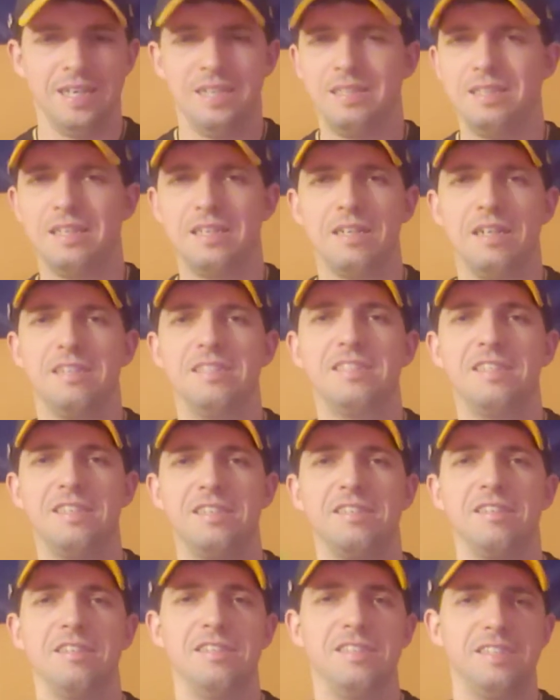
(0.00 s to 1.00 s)
the
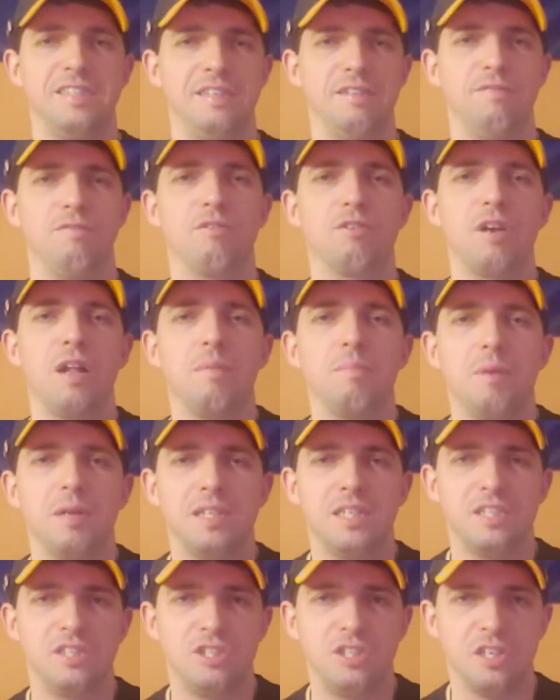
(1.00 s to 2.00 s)
consistency for
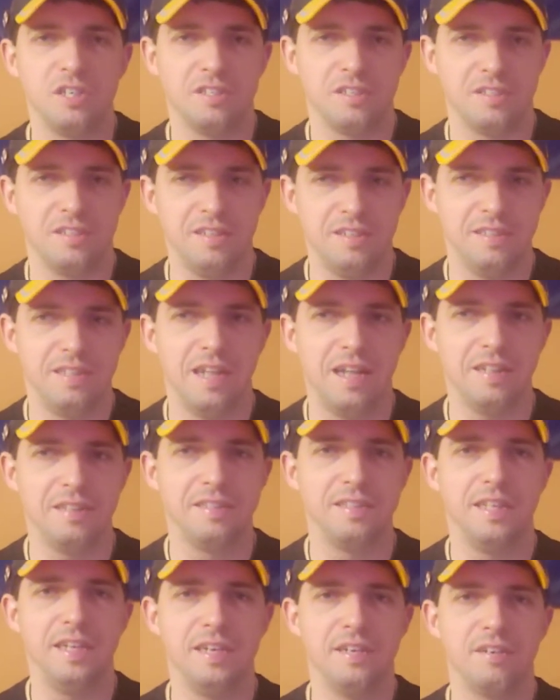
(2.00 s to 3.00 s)
Albon is just
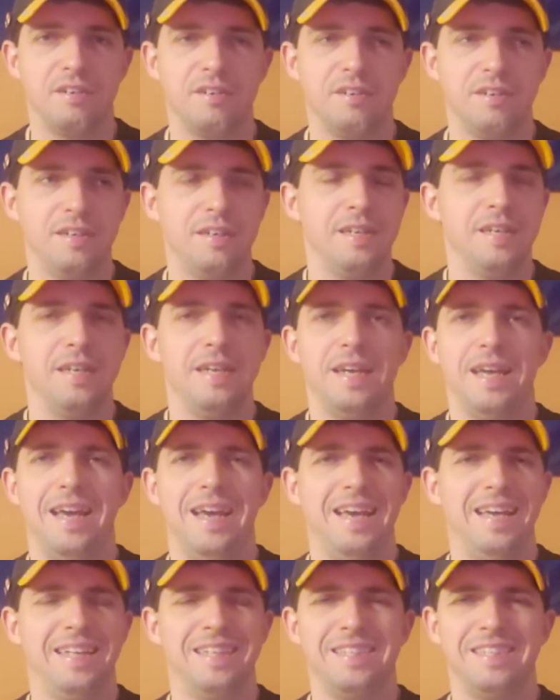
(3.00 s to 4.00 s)
not there
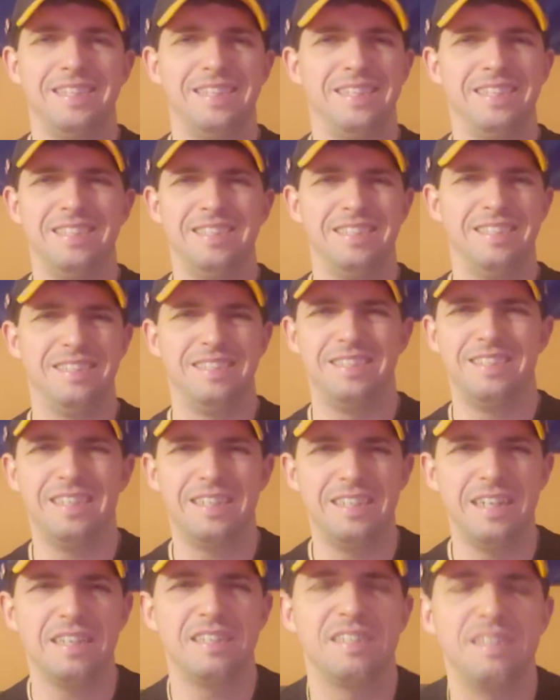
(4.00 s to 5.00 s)
and
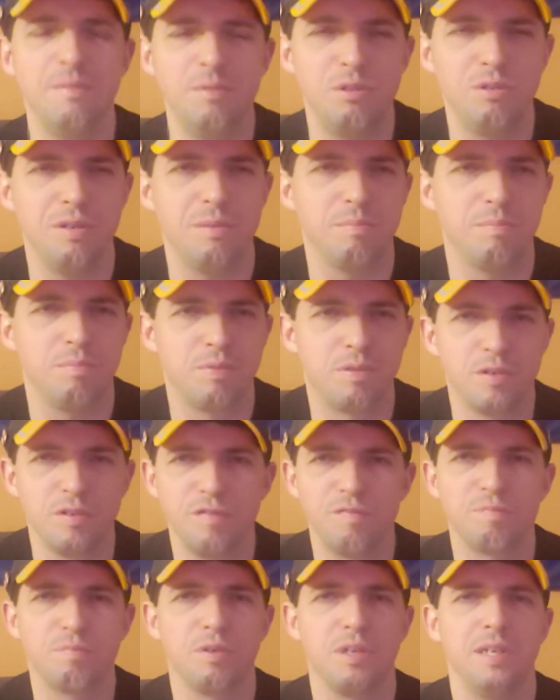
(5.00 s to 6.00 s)
did not seem to
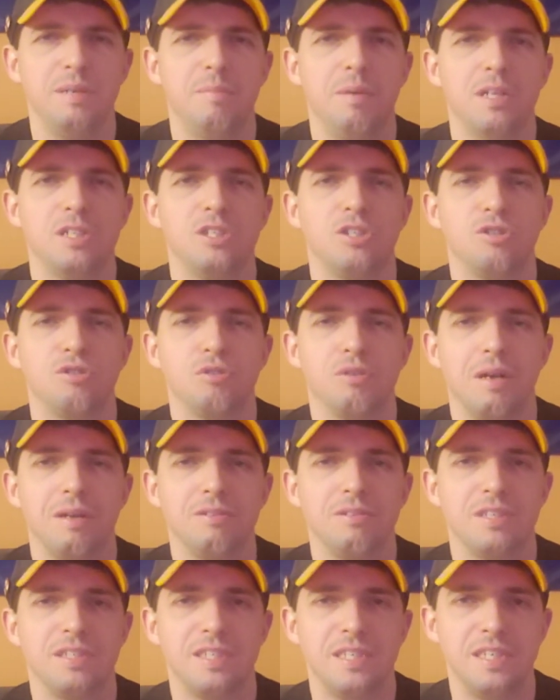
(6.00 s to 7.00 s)
improve pretty much
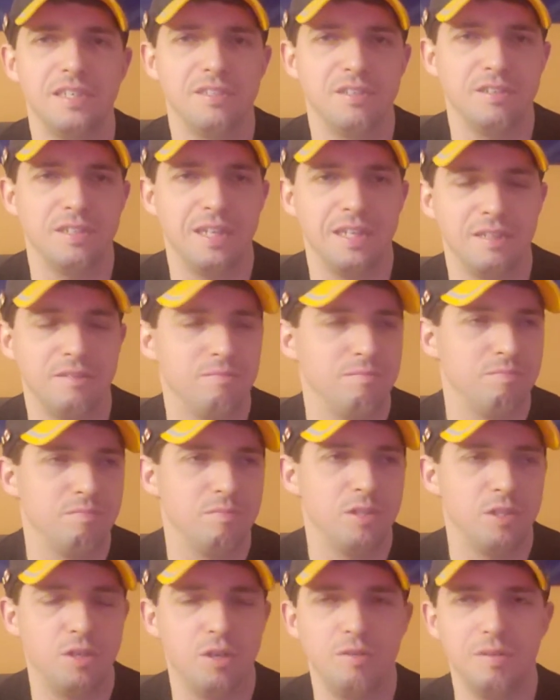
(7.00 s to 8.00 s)
throughout the season. And
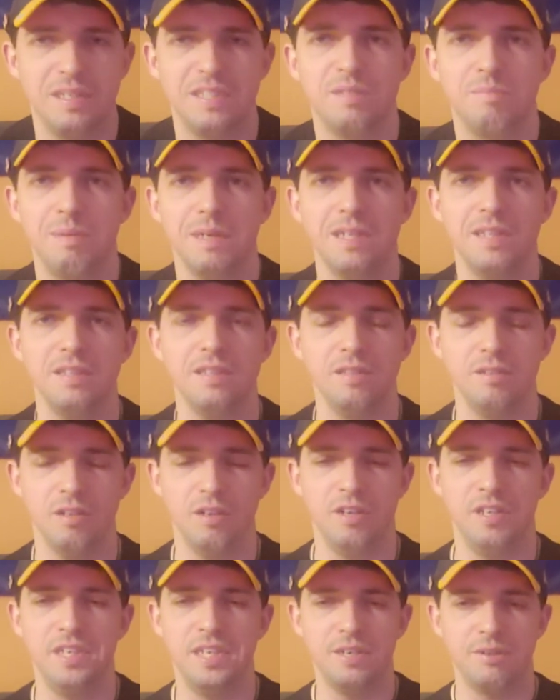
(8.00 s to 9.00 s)
he's been
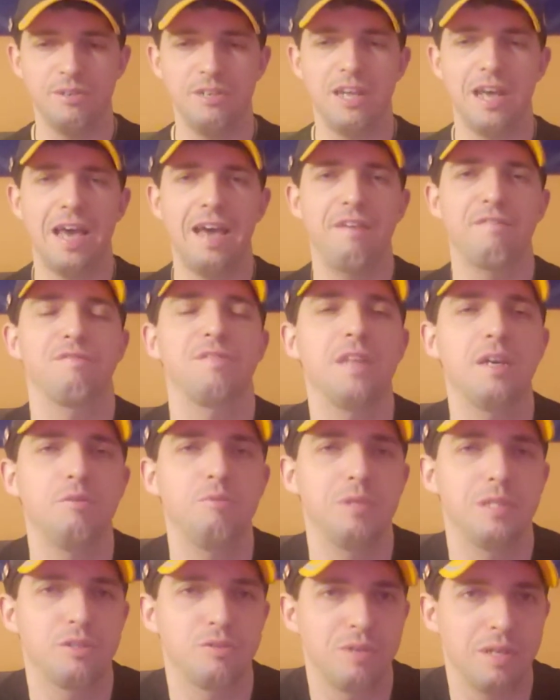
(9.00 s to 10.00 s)
a year and a half now
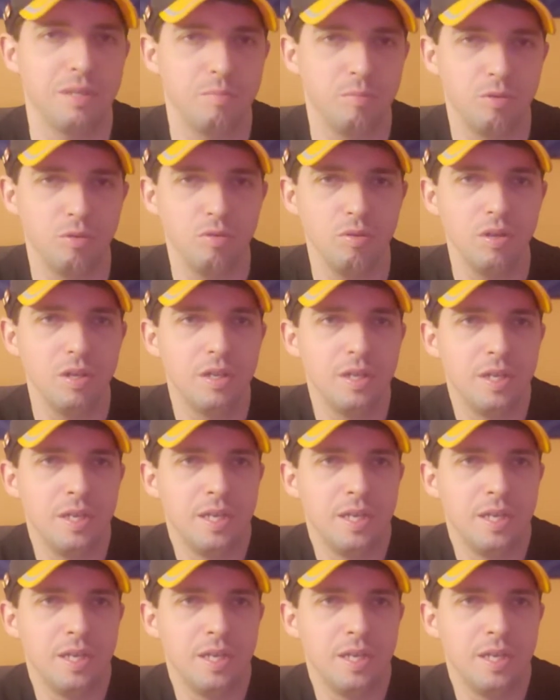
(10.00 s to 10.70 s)
with Red Bull.